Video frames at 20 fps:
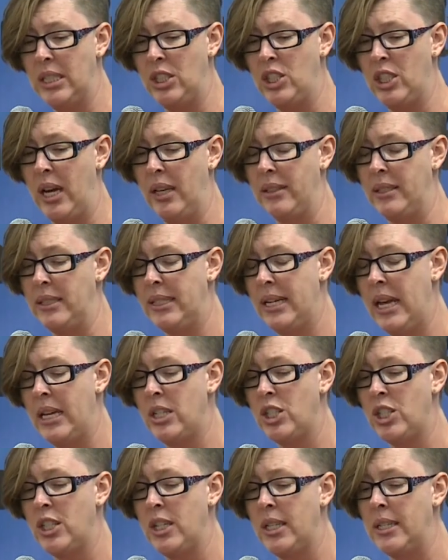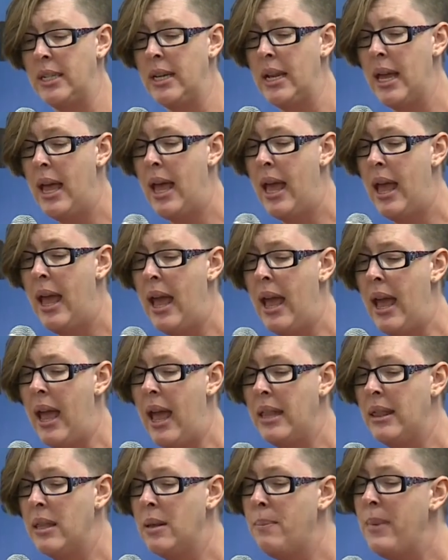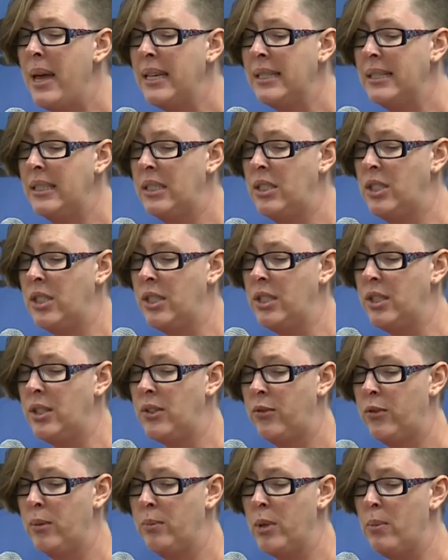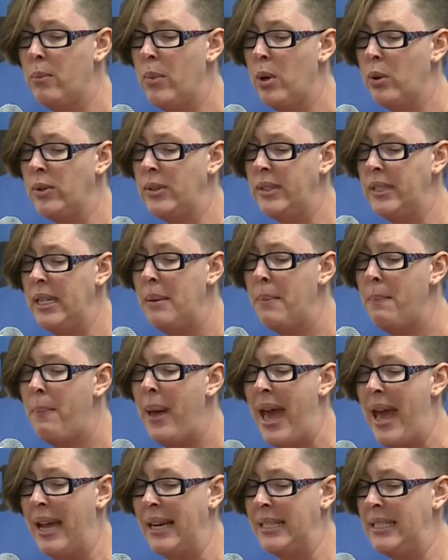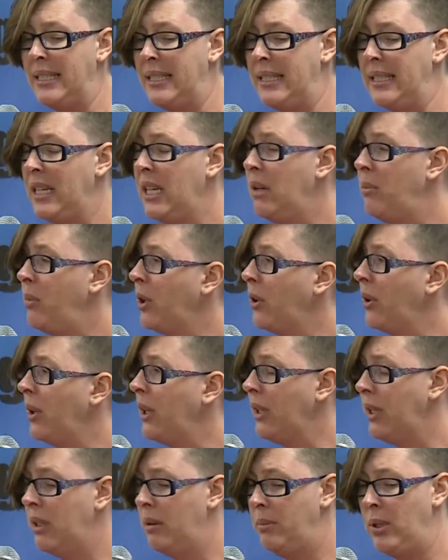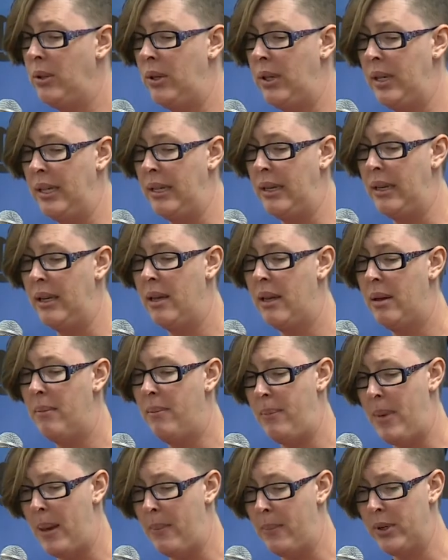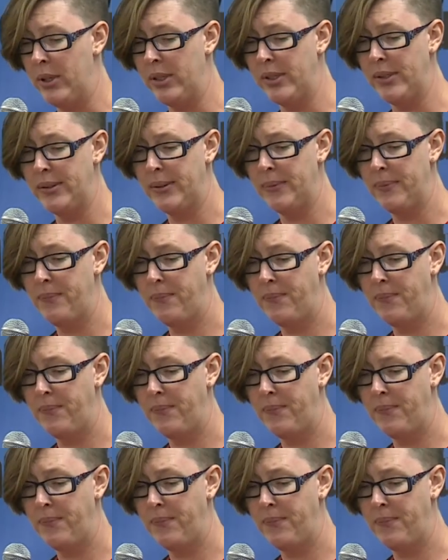and child detention and the messages from the most impacted immigrant community members.